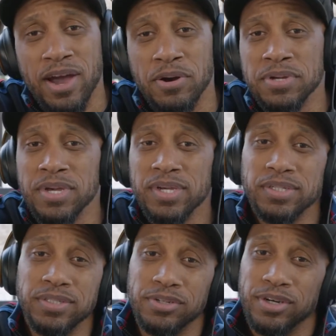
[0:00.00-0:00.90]
Oh,
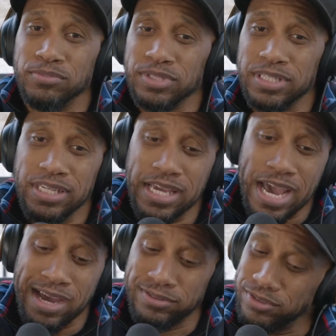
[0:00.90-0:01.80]
you know what I'm saying?
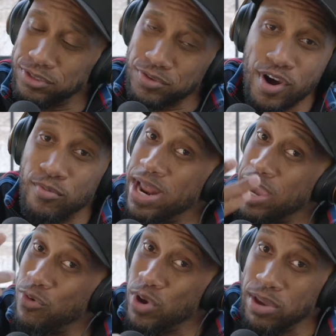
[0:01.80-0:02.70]
Y'all strong
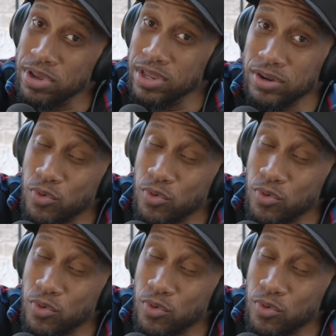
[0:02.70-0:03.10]
black women,